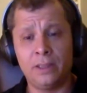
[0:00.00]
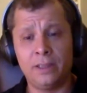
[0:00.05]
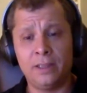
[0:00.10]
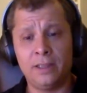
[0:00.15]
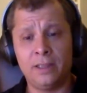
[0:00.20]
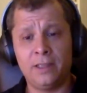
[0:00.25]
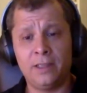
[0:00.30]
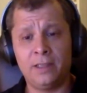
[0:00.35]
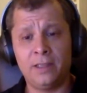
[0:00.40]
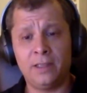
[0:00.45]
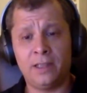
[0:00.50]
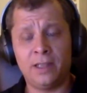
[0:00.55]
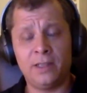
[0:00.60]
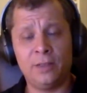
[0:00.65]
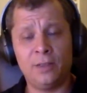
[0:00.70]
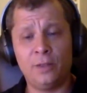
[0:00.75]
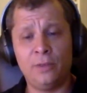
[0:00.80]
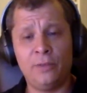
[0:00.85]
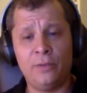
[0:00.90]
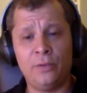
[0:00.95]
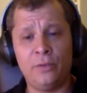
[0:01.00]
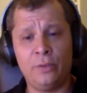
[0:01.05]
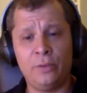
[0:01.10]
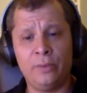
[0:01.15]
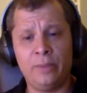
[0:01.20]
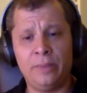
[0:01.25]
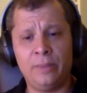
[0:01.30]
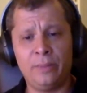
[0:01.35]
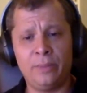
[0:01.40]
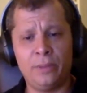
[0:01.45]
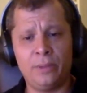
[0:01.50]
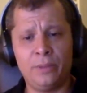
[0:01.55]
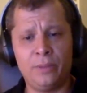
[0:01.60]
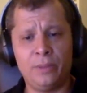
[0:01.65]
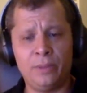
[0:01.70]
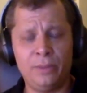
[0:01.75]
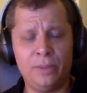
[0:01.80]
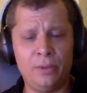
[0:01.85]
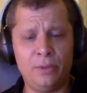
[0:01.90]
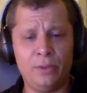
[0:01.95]
And I don't know if you remember,
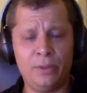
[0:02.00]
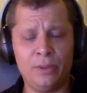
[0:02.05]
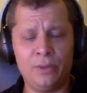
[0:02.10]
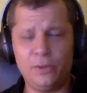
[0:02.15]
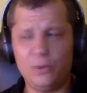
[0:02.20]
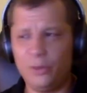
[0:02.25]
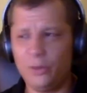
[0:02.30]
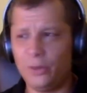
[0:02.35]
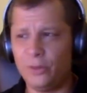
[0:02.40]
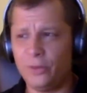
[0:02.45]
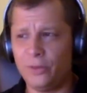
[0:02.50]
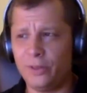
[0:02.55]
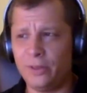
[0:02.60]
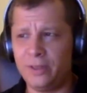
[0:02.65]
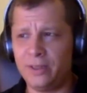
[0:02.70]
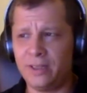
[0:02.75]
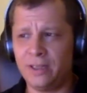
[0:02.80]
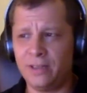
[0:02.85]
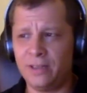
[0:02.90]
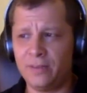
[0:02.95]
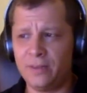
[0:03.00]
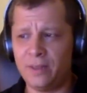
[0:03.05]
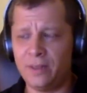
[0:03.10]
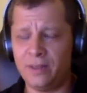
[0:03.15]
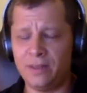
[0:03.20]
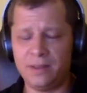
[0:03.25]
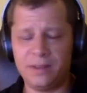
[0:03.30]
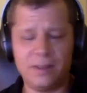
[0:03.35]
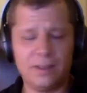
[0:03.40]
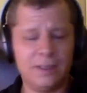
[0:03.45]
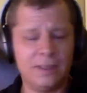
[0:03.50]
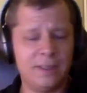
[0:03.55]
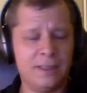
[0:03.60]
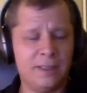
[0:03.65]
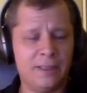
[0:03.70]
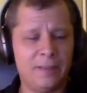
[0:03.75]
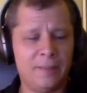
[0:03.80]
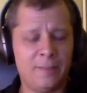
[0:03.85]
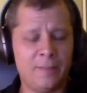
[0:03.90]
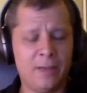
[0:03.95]
maybe you were too young for these kind of things,
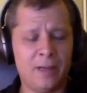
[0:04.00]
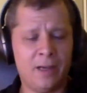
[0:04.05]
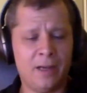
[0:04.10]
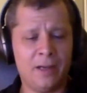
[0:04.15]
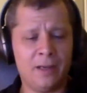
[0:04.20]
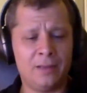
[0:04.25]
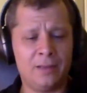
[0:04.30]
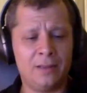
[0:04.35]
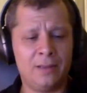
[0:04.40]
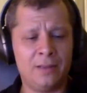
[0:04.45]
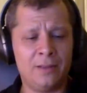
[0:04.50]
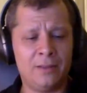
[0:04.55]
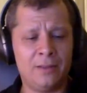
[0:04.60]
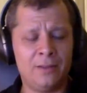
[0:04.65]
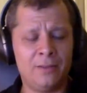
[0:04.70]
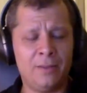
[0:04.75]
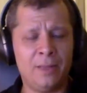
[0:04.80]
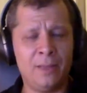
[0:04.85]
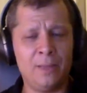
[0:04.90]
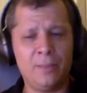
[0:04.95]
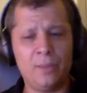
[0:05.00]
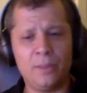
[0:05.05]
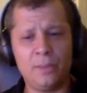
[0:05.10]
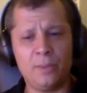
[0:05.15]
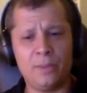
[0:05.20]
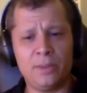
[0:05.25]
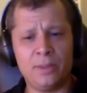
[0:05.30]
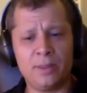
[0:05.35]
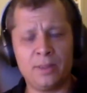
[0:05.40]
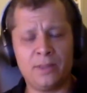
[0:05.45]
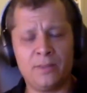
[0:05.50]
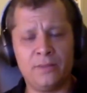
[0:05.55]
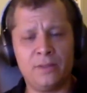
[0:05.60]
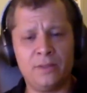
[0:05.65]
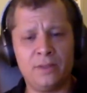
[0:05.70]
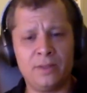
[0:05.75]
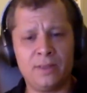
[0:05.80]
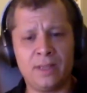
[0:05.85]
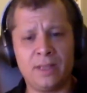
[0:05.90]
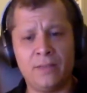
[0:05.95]
but the main purpose of
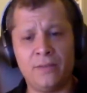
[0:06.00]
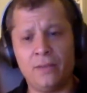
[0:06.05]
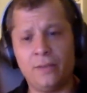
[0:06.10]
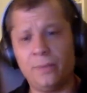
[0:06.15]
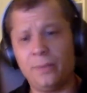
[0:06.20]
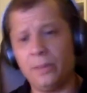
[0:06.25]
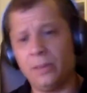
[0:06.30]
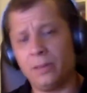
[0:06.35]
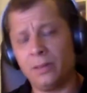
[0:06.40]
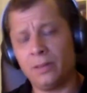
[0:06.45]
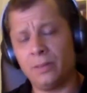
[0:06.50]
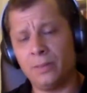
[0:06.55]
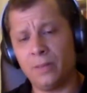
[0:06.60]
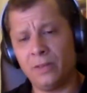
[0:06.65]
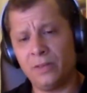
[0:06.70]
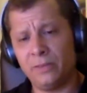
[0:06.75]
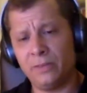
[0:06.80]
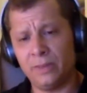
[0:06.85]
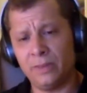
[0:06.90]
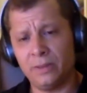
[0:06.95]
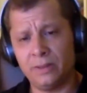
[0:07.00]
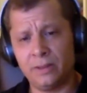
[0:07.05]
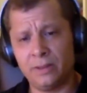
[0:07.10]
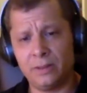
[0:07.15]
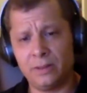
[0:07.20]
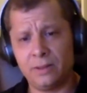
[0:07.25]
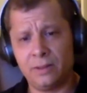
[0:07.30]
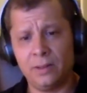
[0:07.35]
the cypherpunk movement